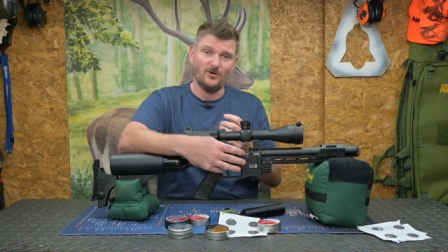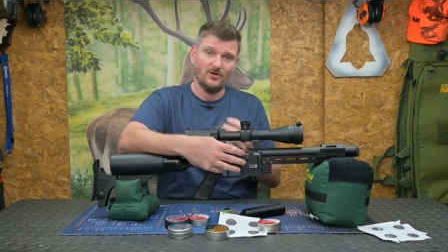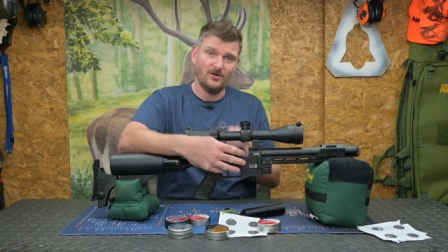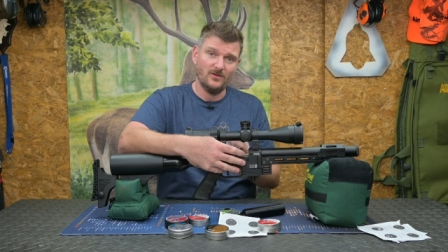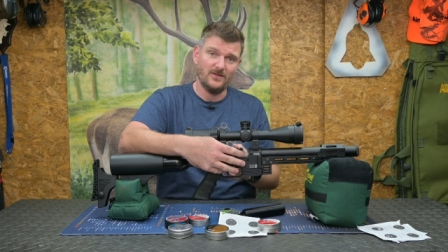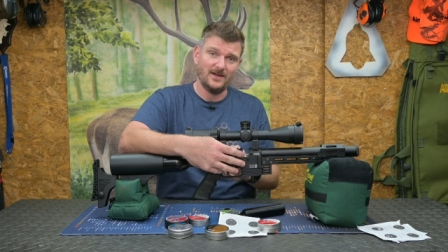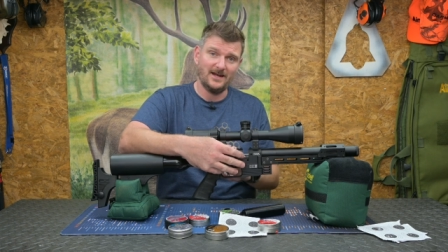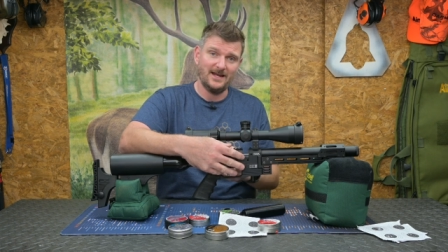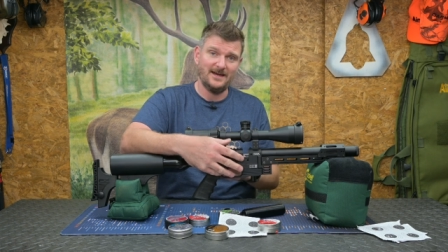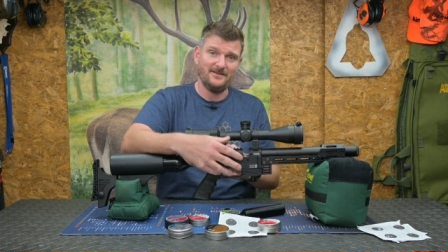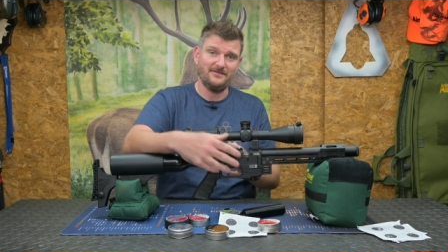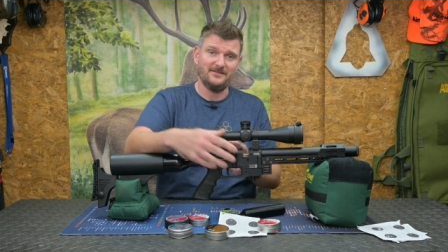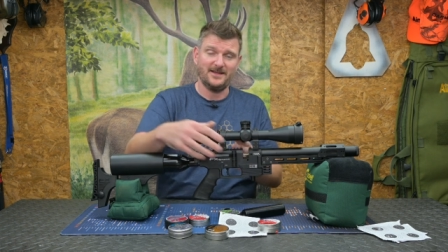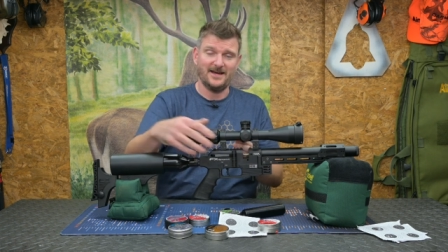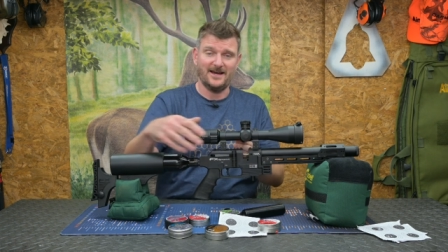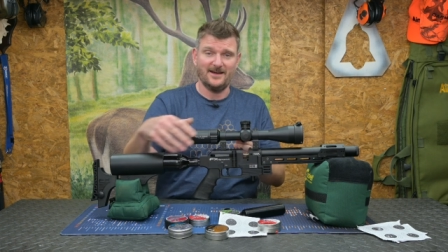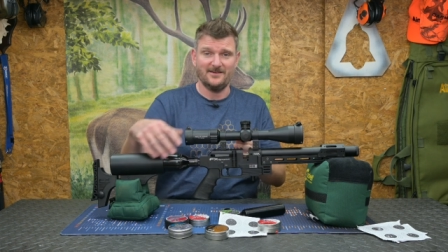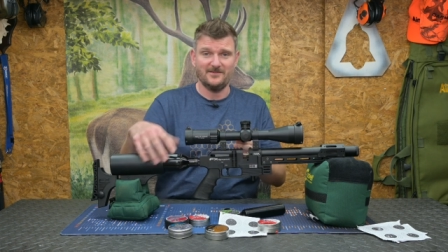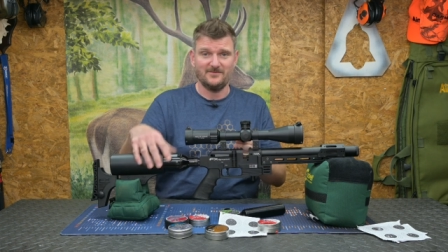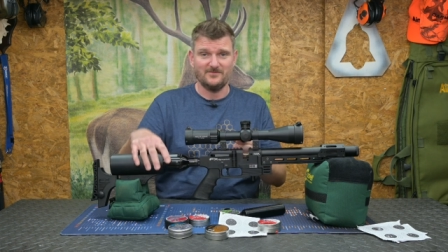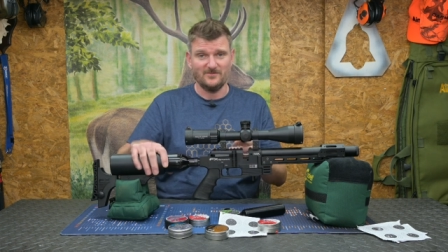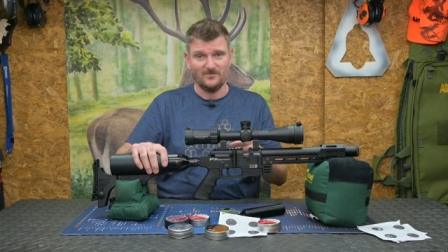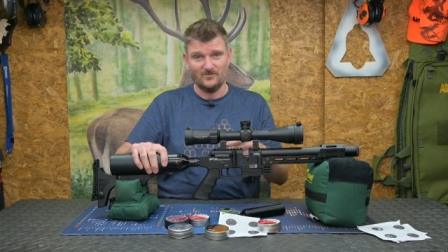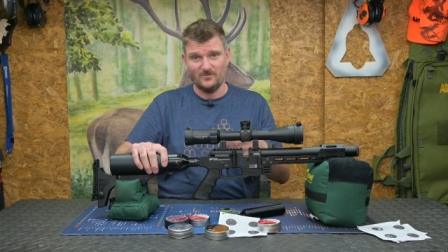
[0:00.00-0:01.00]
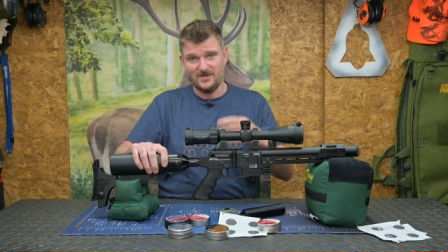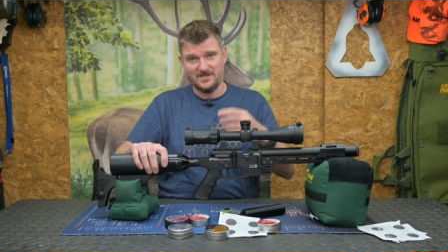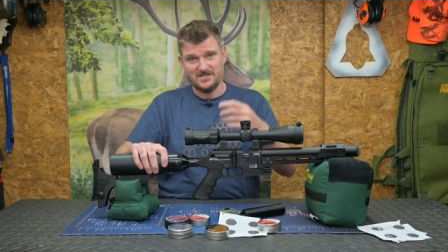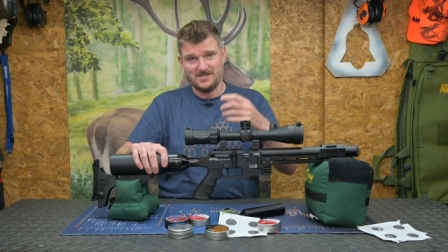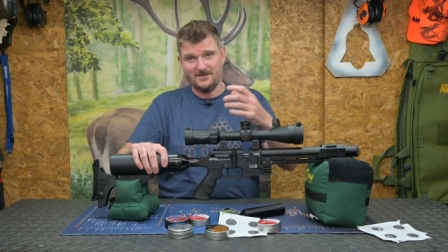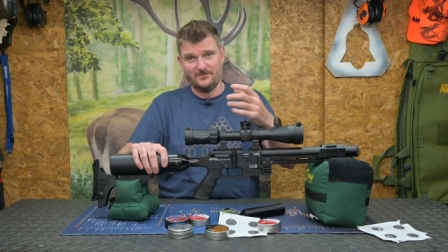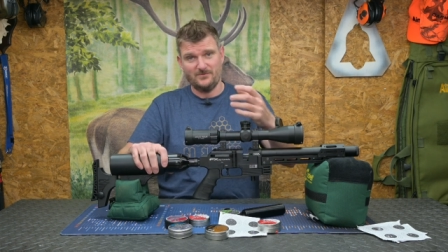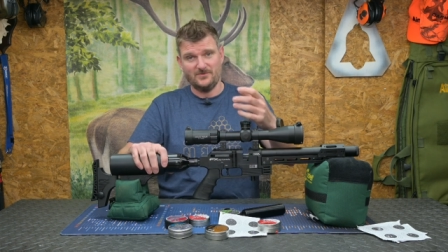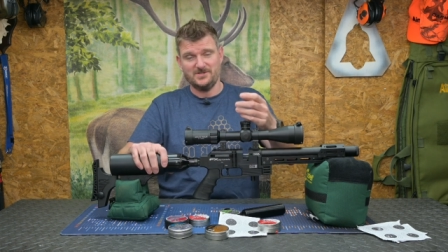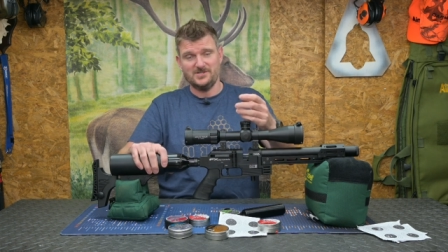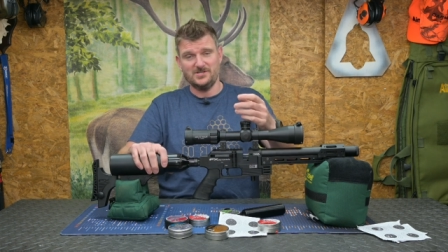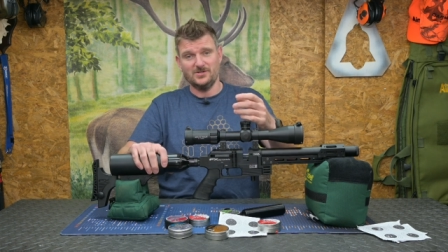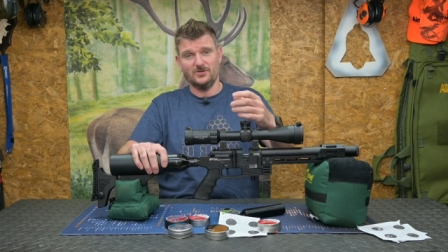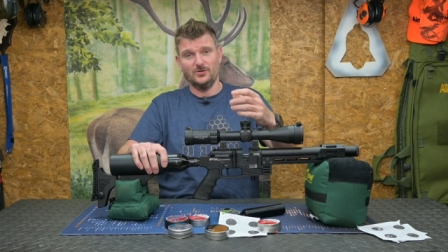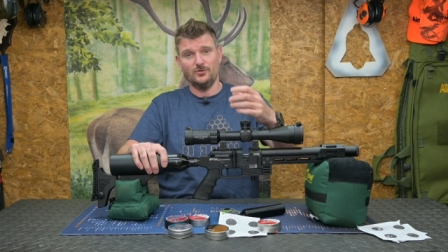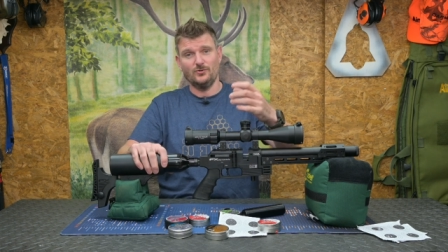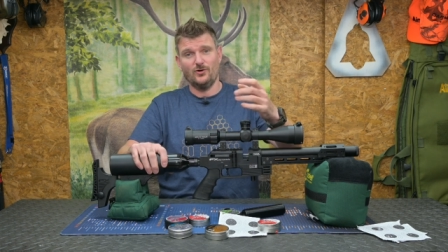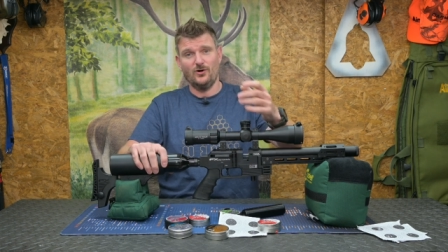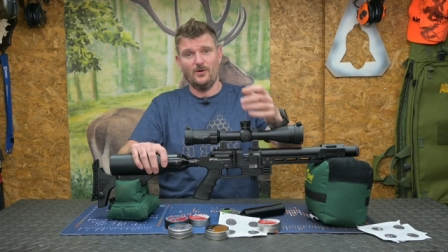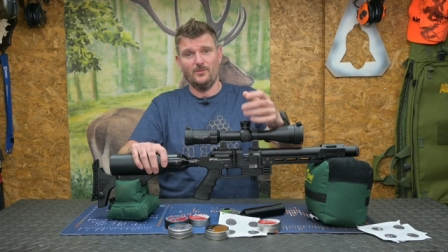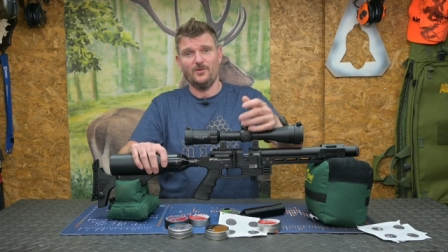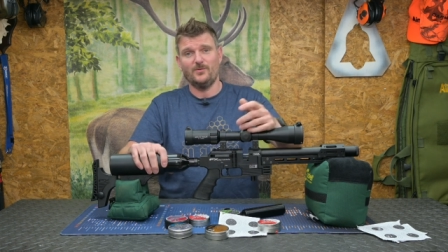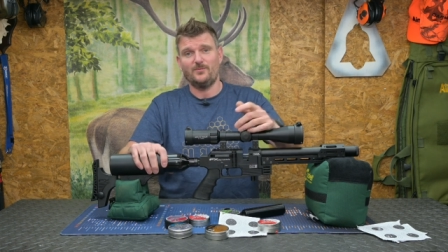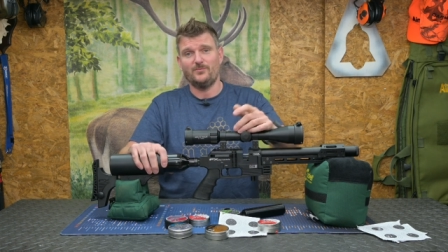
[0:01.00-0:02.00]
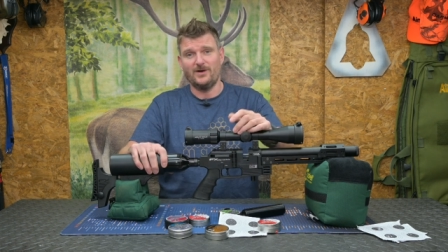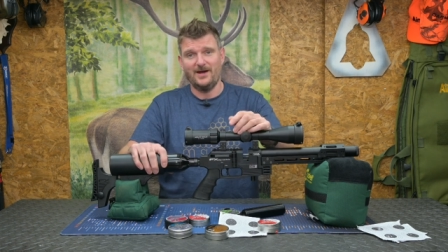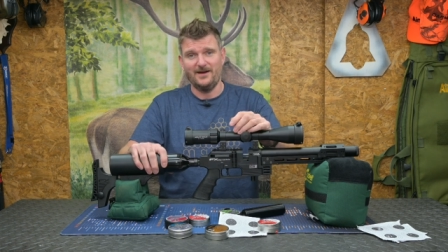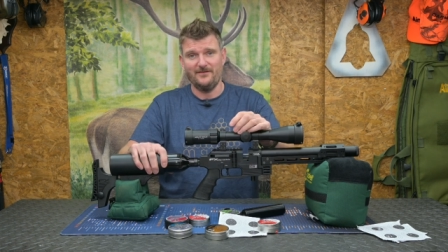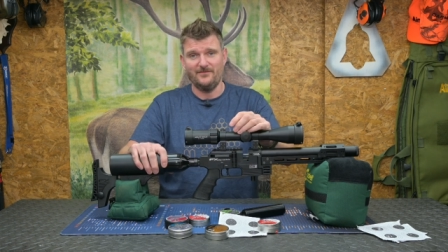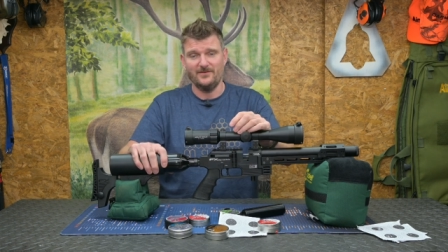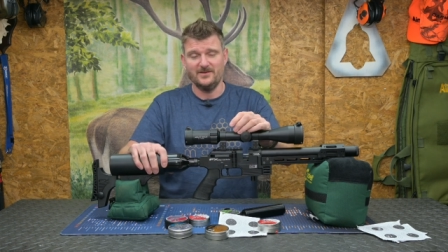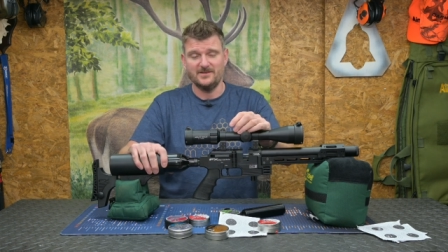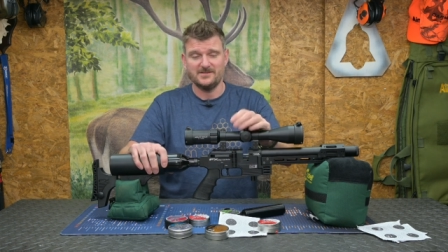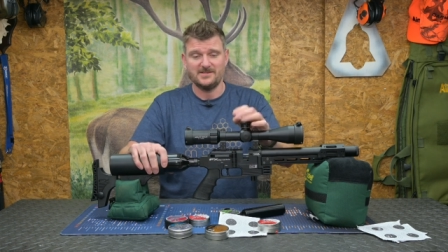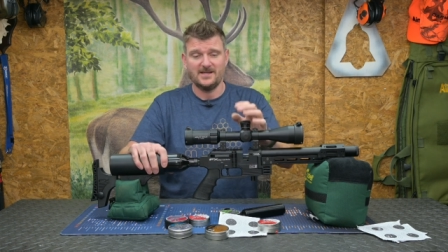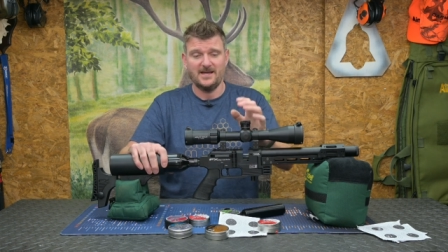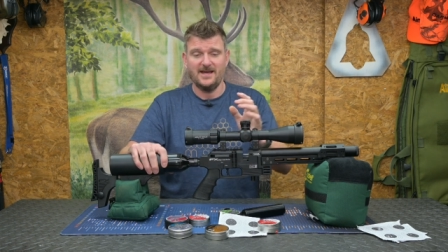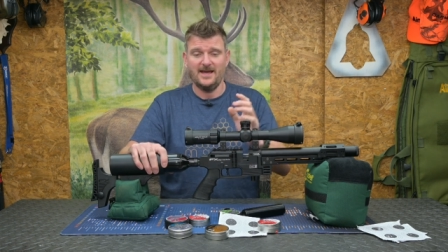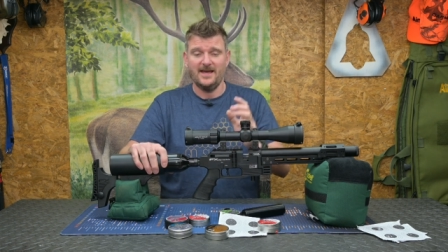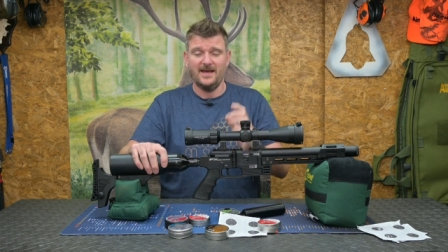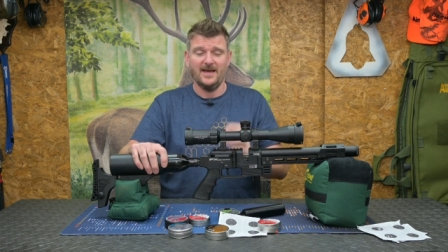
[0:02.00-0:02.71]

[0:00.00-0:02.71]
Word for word: or the left hand, whichever is your normal preference,